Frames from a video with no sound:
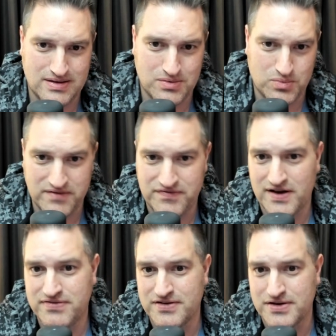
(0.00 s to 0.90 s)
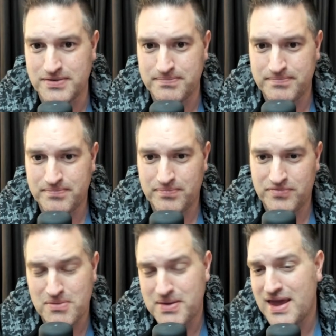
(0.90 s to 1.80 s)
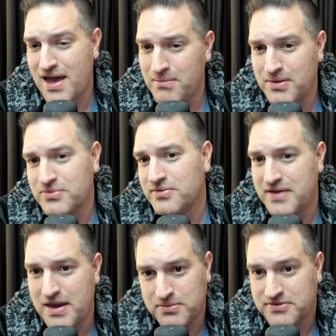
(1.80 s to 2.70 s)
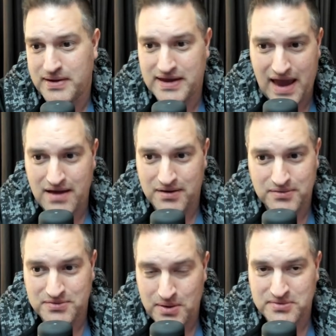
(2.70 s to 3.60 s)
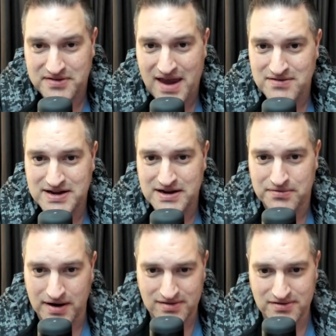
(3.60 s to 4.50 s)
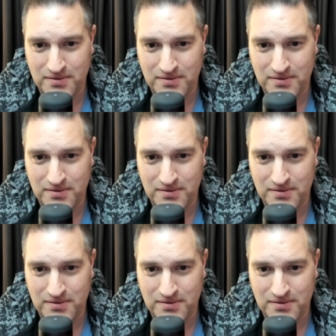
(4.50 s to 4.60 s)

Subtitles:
1 5-star. So I mean, yeah, I mean it was what was guaranteed, right?